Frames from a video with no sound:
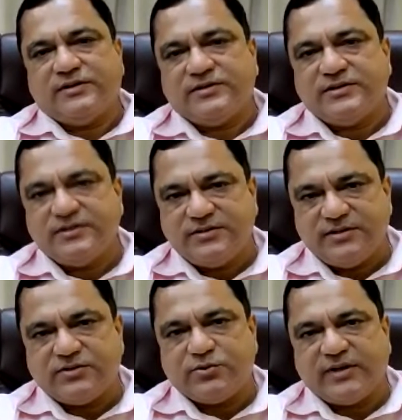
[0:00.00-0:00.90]

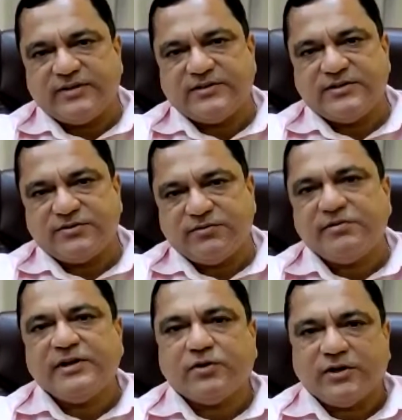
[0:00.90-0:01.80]
ceases to exist, we
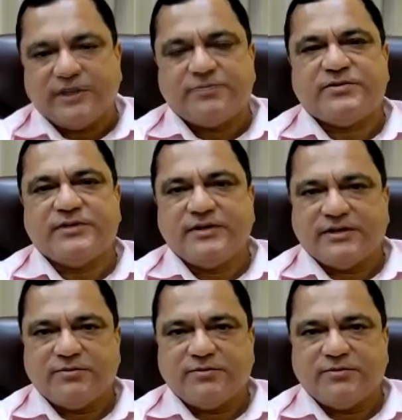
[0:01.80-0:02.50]
will collapse in